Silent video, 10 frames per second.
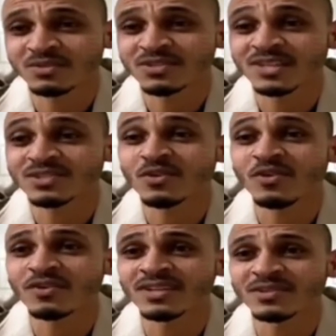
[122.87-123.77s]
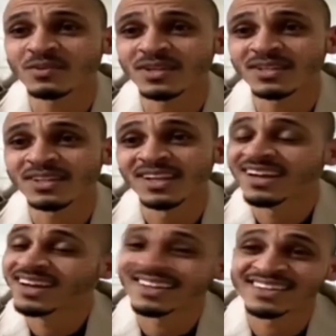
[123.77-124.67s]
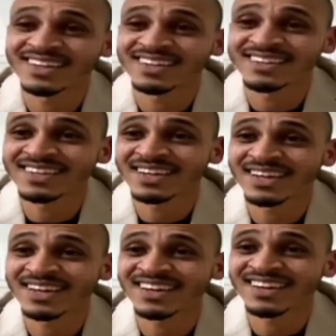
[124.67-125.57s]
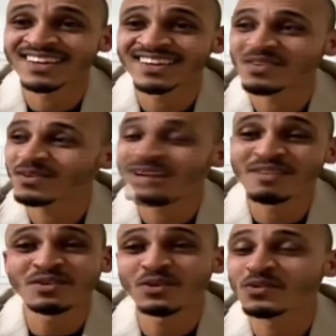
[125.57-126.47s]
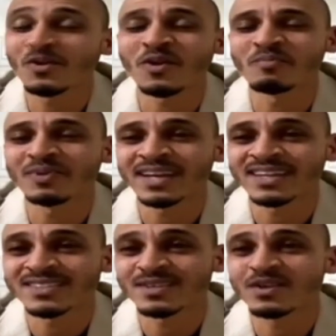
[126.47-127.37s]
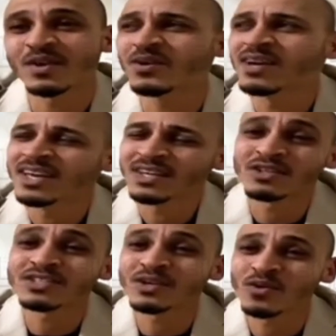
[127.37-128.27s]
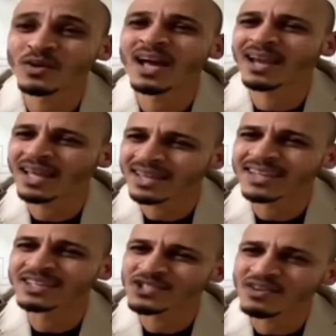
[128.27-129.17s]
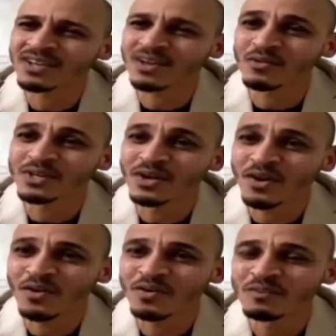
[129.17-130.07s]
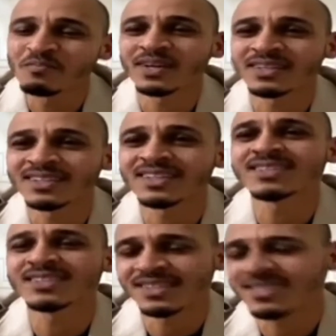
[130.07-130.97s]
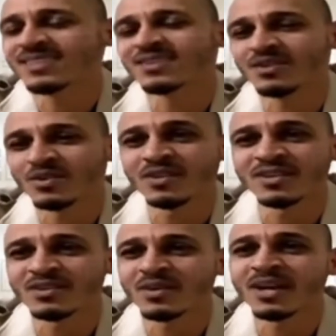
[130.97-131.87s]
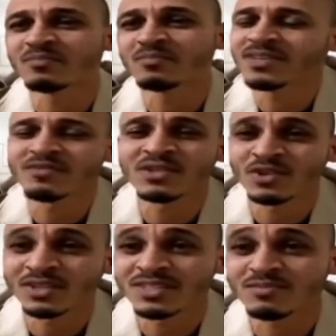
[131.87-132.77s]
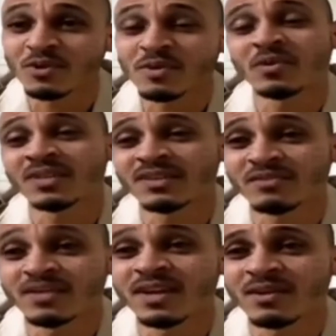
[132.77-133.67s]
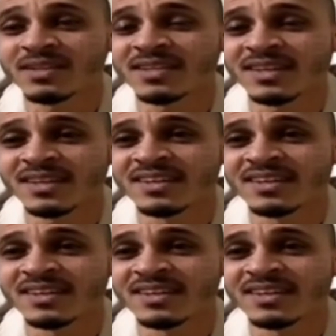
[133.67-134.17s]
to start scoring as well. And I think we have no complaints, you know. It doesn't look like Nigeria that we know, but it's, you know, you can't beat the result is more important for now, I think.